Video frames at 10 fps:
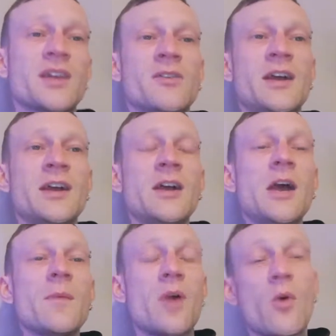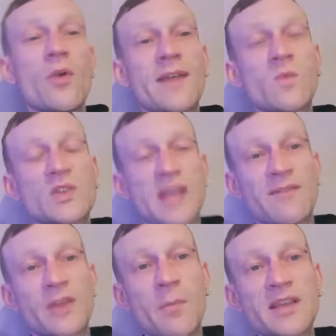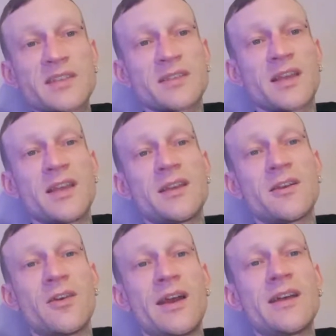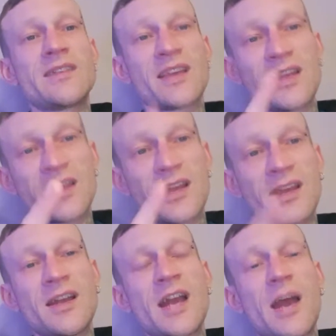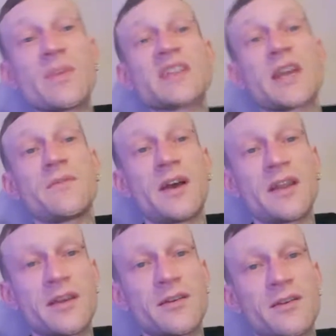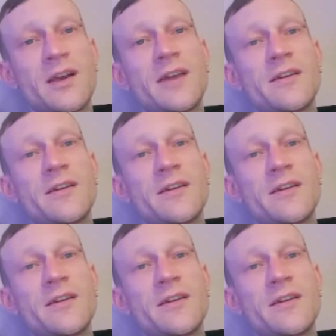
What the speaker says: it. All right, but I want everyone to have an amazing day. All right, take care and be safe out there. All right.